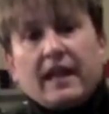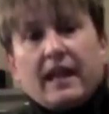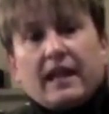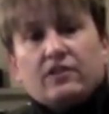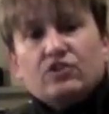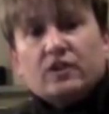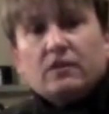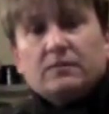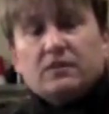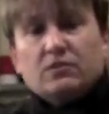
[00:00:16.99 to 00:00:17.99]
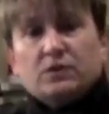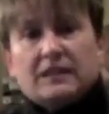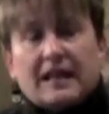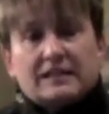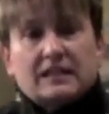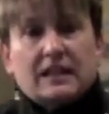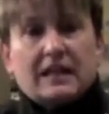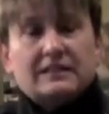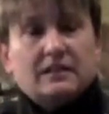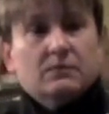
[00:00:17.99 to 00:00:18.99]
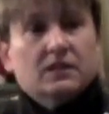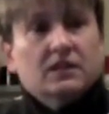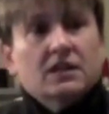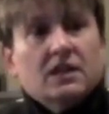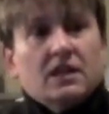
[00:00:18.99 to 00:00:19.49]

and took it up to Alaska last summer.